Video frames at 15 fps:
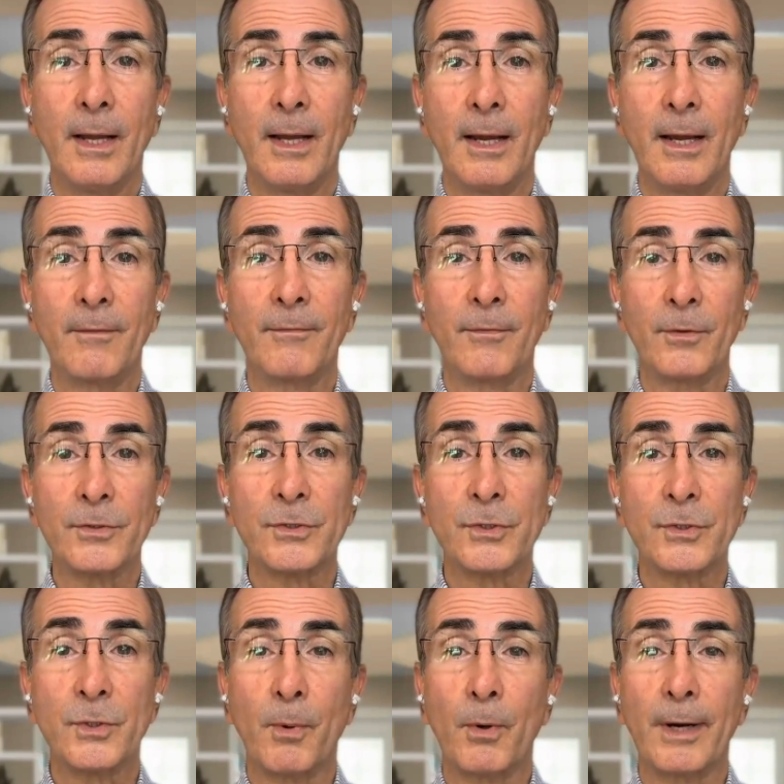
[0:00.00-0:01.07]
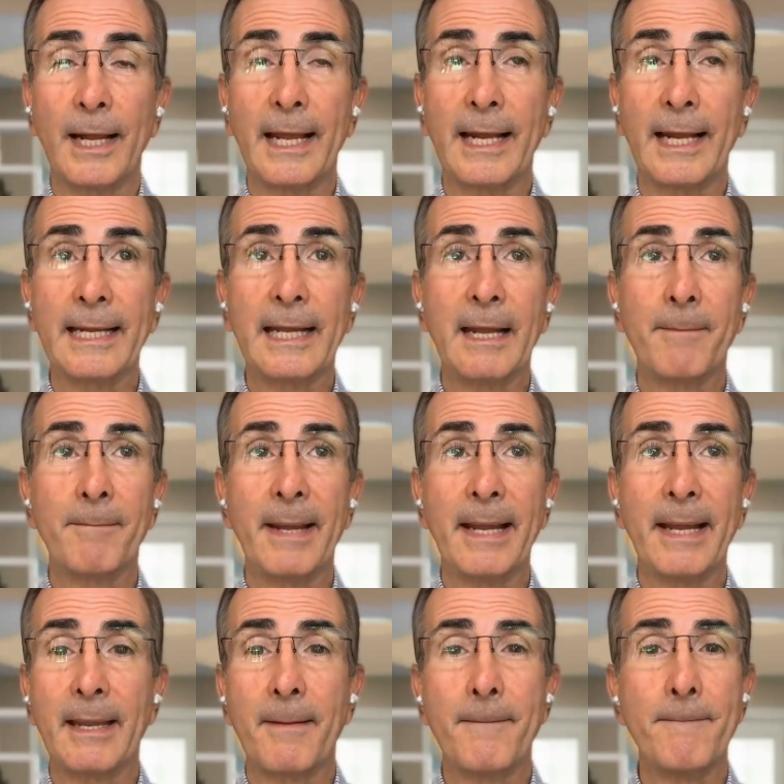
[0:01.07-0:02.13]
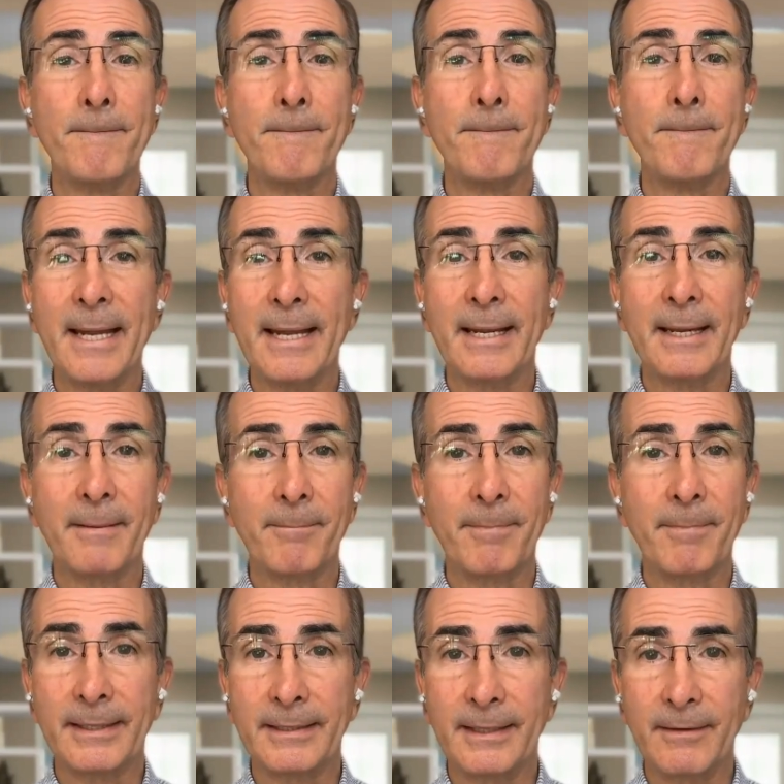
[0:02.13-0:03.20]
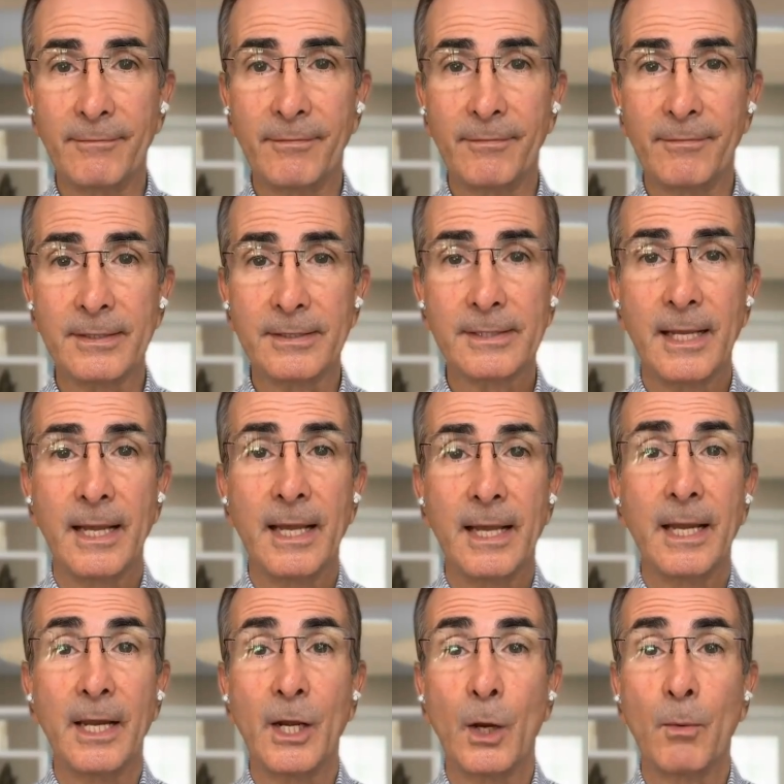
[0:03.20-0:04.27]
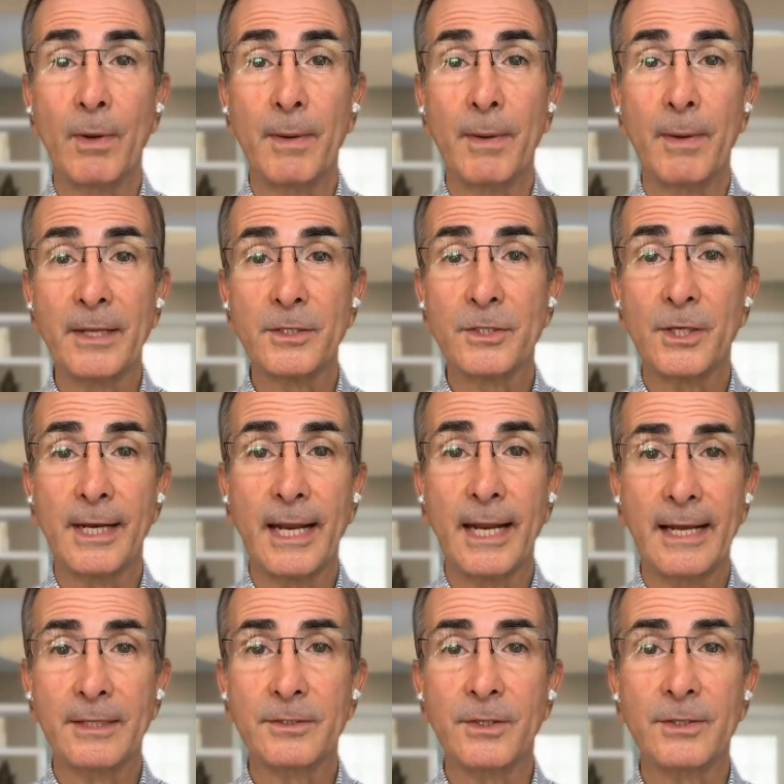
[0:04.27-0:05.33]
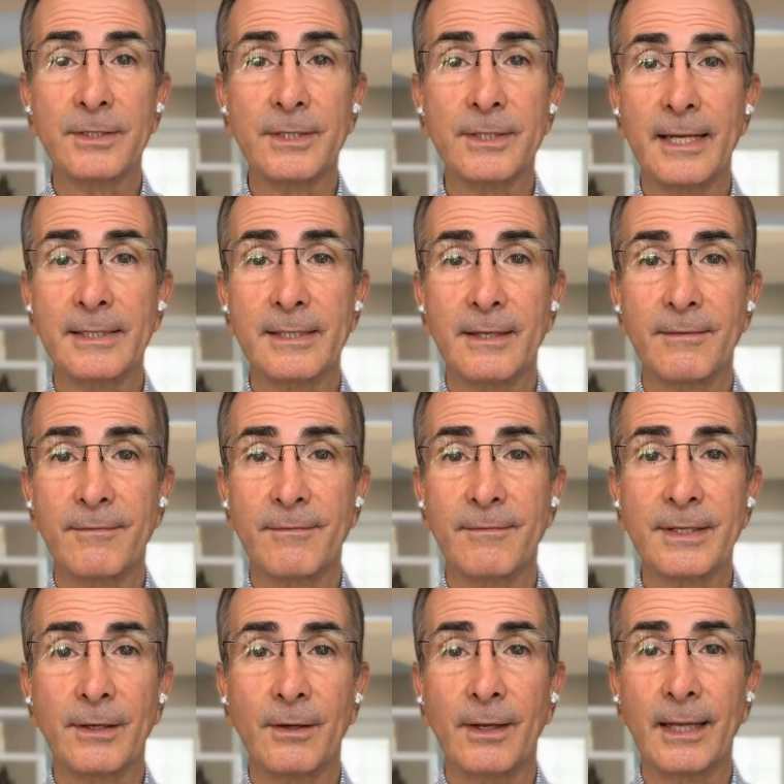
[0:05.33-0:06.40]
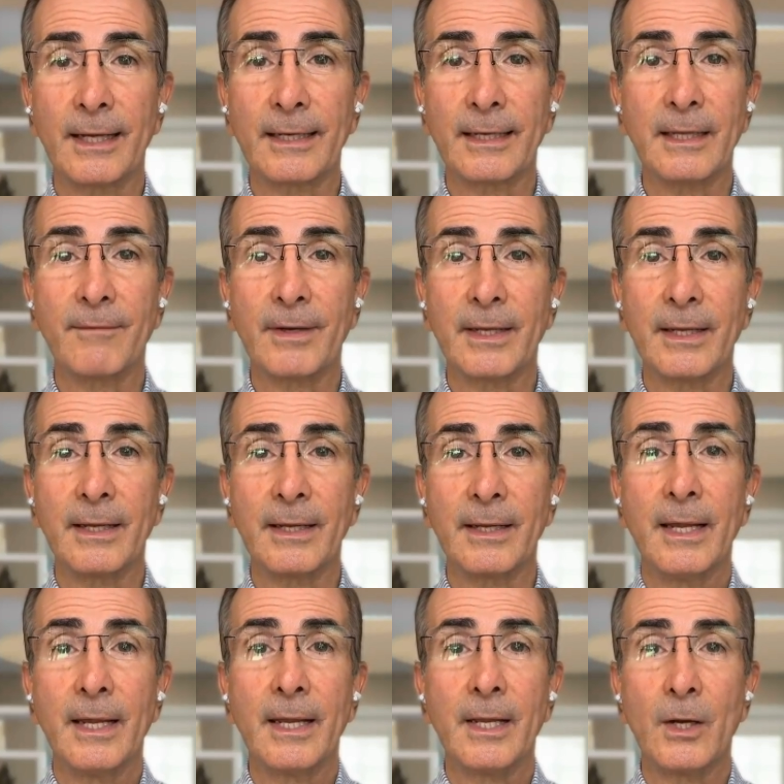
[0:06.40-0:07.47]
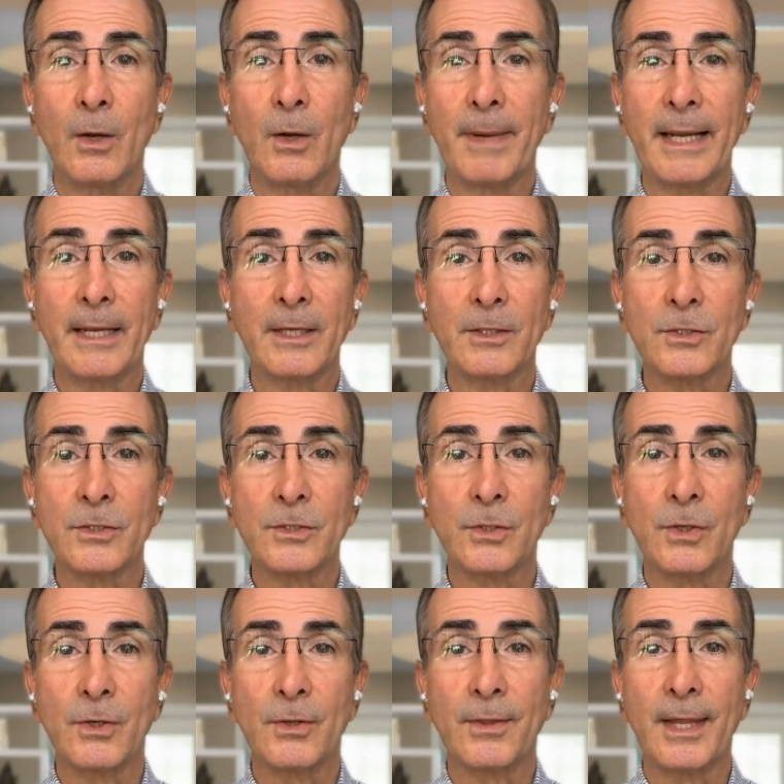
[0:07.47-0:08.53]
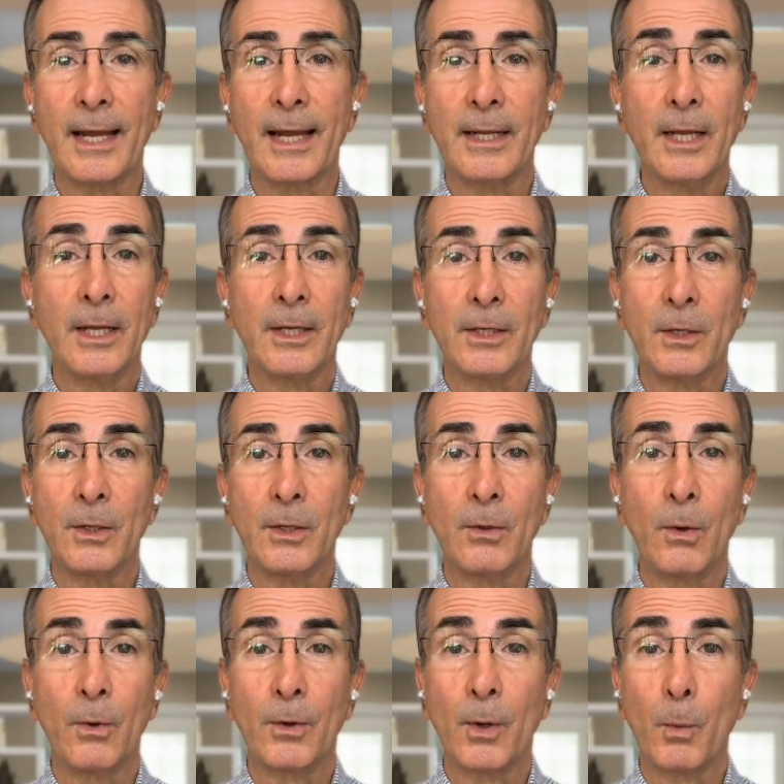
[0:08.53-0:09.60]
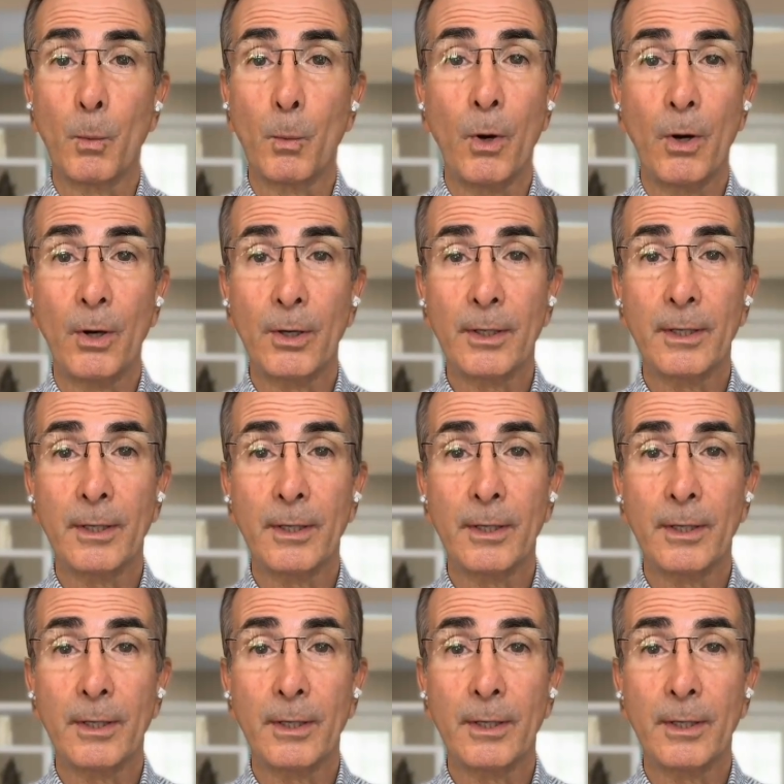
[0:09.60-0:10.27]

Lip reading: for support, and it can make a big, big difference. We mentioned exercise and physical activity, making sure that you go on a walk,